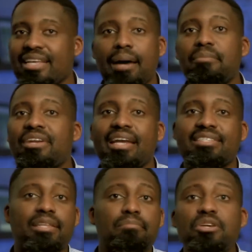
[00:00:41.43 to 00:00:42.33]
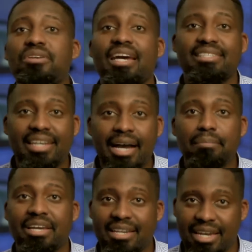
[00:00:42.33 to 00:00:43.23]
the Ammonites, and the Meunites are
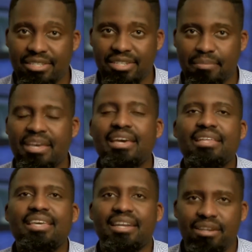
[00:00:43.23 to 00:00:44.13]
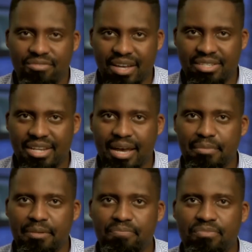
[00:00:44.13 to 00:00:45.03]
coming against him. They had a vast army.